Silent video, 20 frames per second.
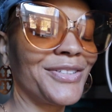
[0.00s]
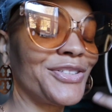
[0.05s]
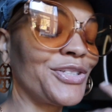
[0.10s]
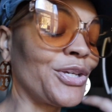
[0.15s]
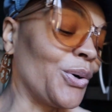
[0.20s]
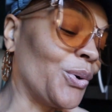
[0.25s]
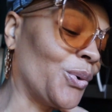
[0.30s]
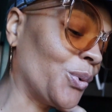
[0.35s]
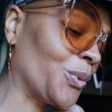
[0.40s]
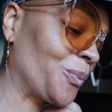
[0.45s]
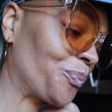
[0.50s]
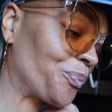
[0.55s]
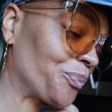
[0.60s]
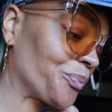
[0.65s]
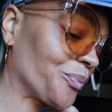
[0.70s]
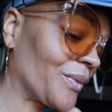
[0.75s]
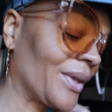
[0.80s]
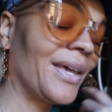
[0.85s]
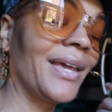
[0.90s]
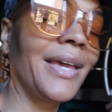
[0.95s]
So
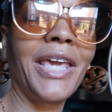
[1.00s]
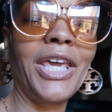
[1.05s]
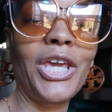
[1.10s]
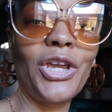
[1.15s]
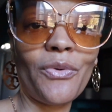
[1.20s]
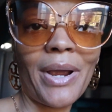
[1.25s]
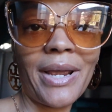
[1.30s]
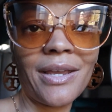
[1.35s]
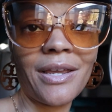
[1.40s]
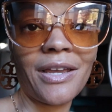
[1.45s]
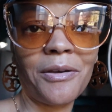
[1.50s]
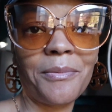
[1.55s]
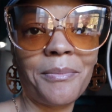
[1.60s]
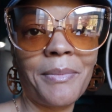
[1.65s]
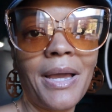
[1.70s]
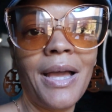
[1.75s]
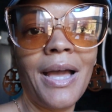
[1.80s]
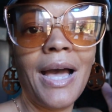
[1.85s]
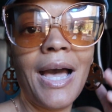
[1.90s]
here I am.